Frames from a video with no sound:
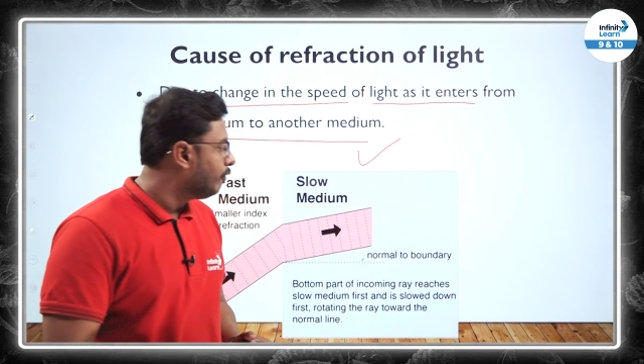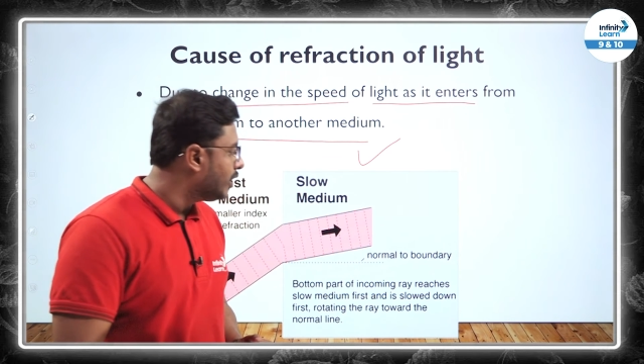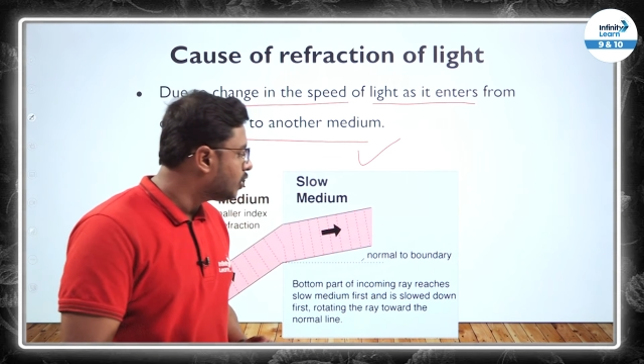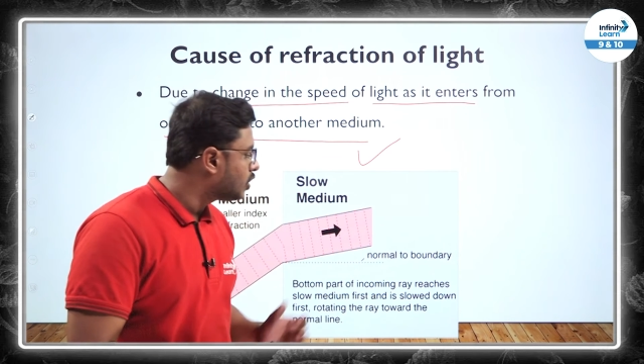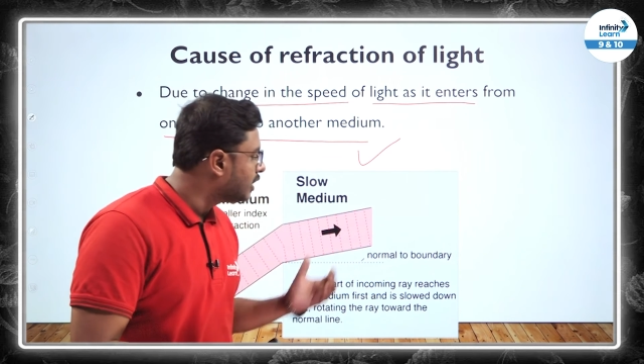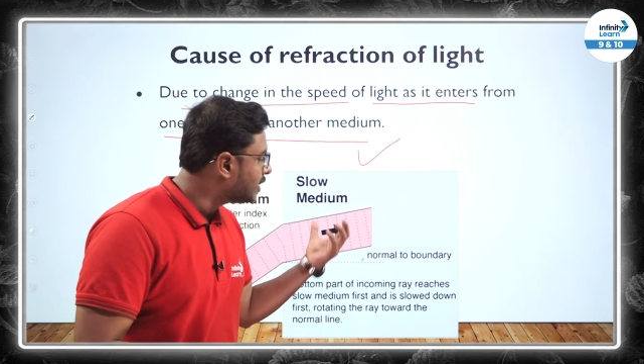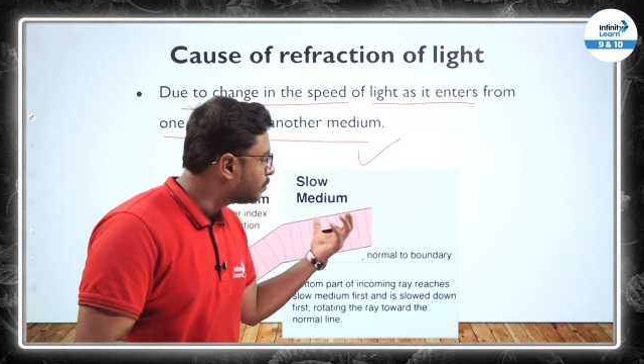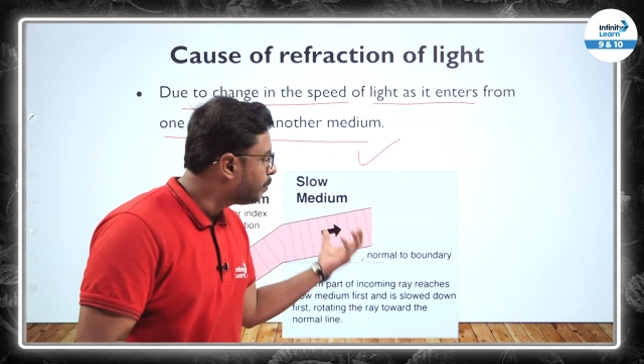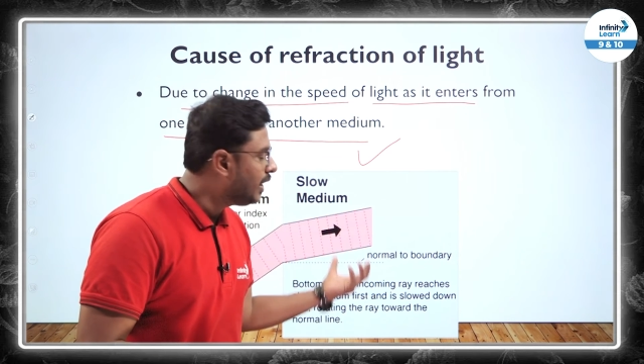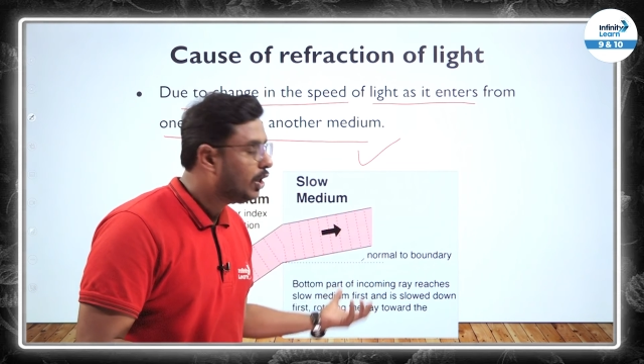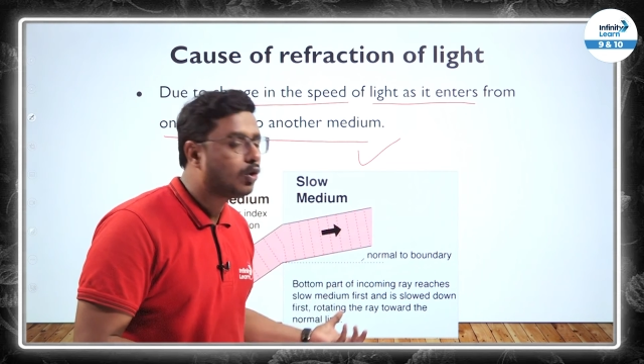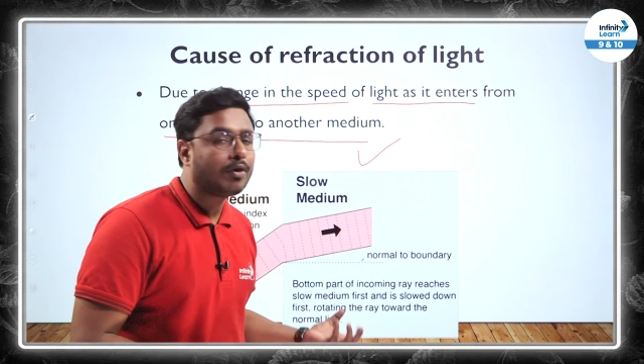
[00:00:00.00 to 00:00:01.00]
which the
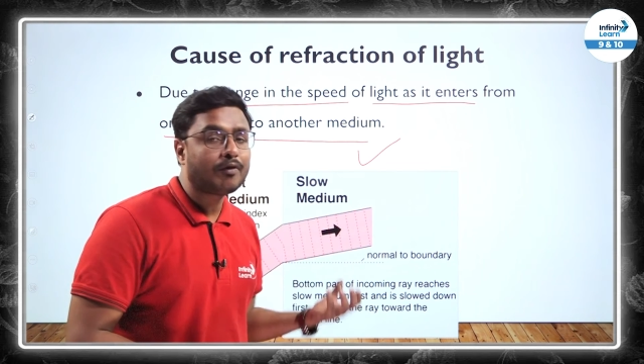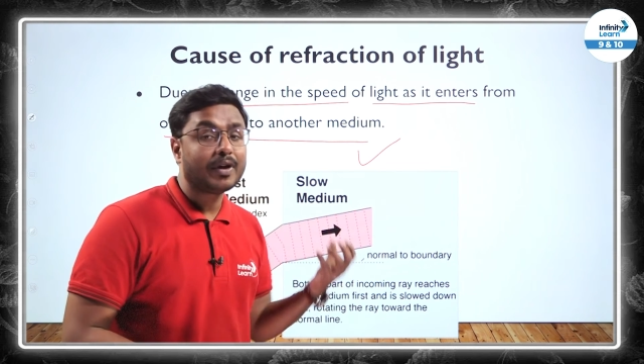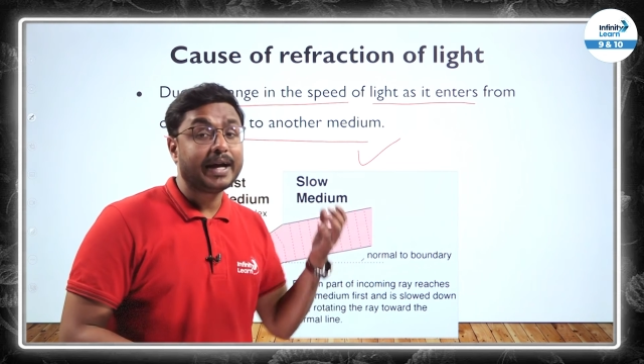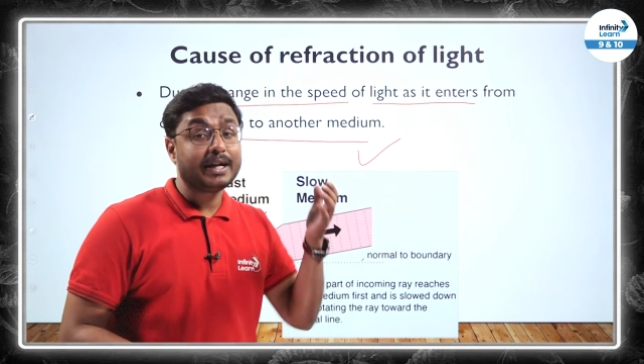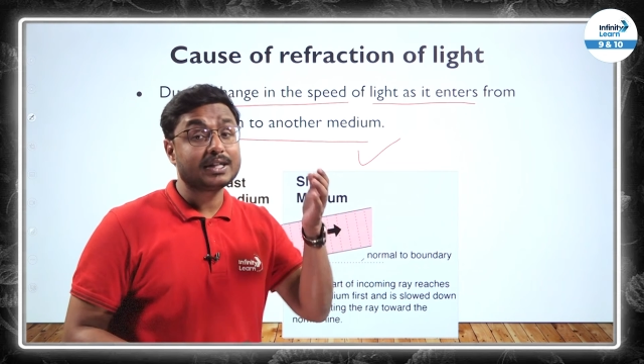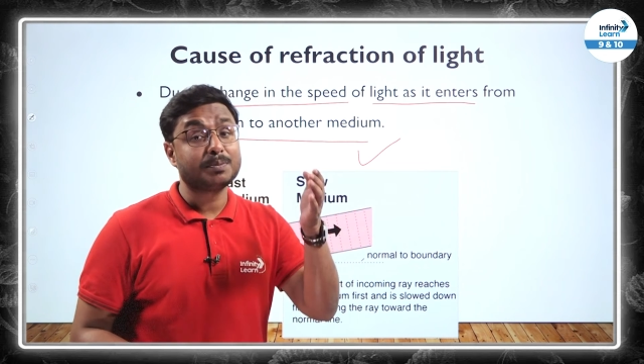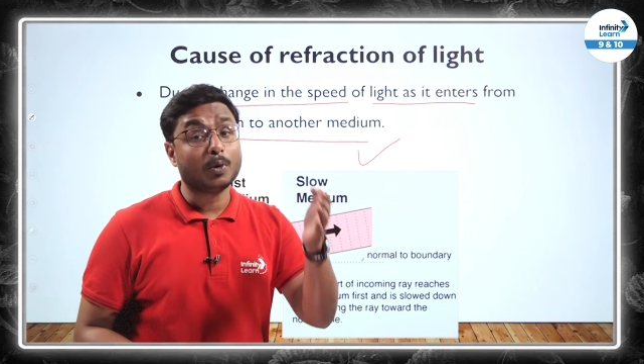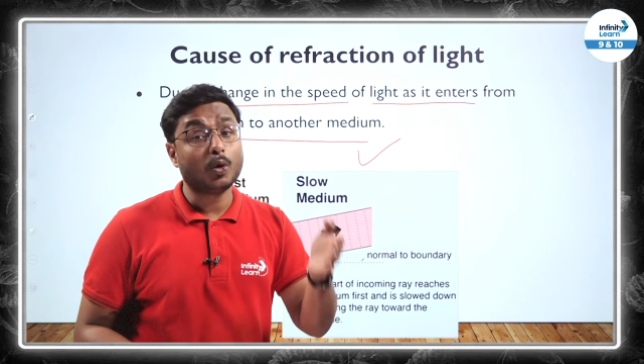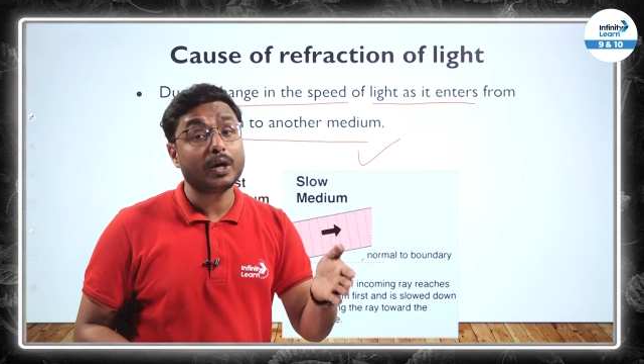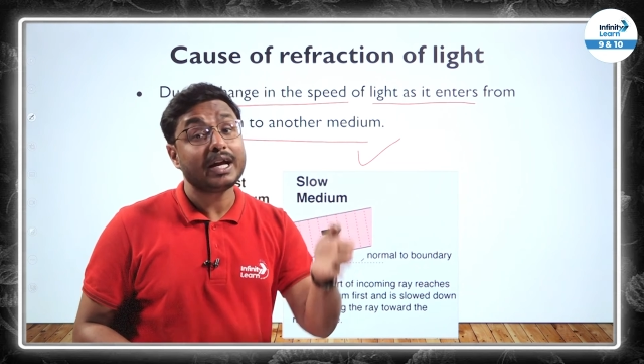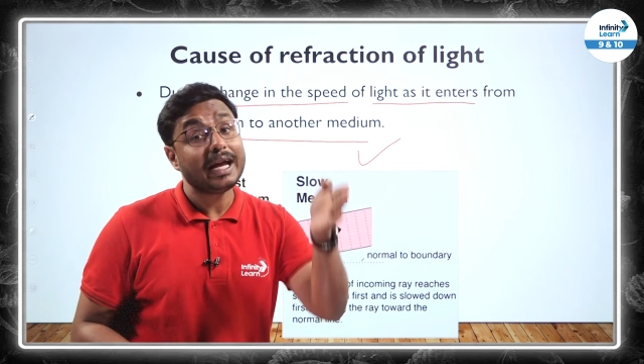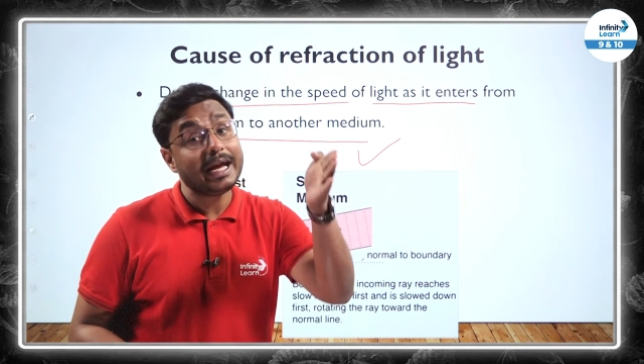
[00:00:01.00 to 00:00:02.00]
speed of light is
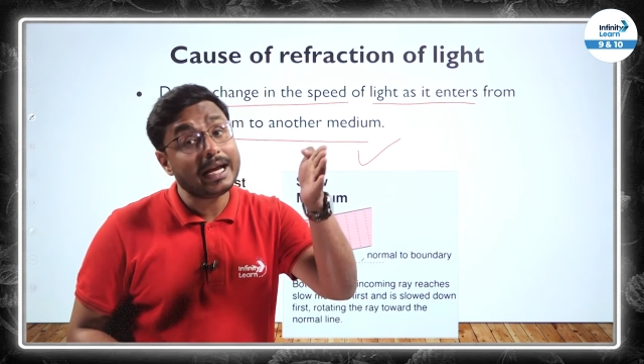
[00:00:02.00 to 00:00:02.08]
more